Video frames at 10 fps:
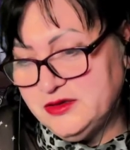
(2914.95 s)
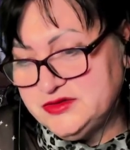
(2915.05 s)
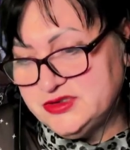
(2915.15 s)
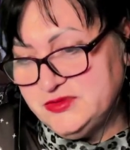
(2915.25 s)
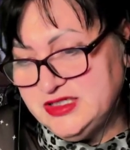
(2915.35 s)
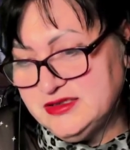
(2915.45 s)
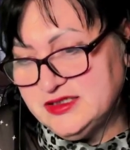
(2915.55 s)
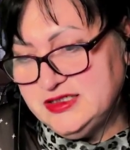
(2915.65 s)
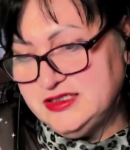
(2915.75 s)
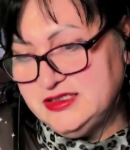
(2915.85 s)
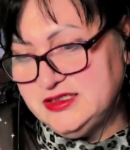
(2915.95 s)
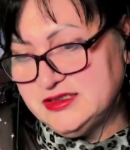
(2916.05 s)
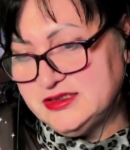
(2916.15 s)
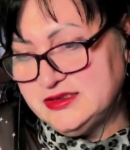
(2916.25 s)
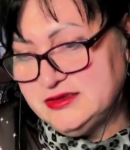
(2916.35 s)
Do you mean
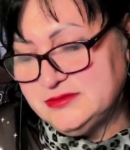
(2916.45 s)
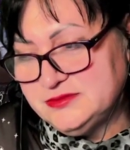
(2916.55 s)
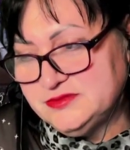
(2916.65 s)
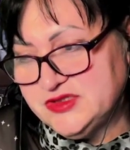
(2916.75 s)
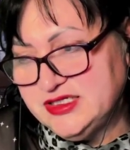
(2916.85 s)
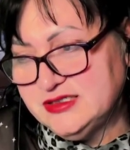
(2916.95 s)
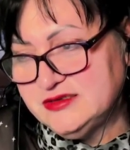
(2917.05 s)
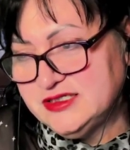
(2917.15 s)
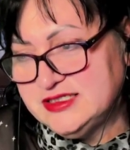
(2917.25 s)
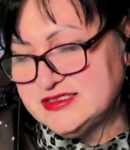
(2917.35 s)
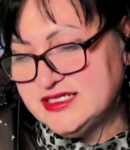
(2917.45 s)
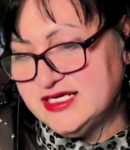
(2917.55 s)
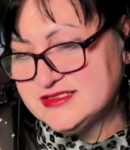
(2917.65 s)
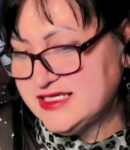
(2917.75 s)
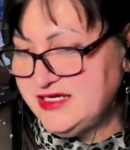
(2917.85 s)
the
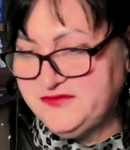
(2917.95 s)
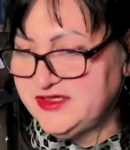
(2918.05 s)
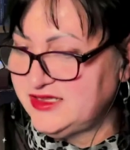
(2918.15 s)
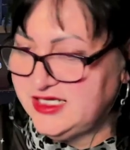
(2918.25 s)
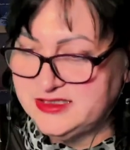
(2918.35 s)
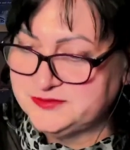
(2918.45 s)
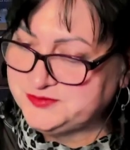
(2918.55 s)
internet safety thing?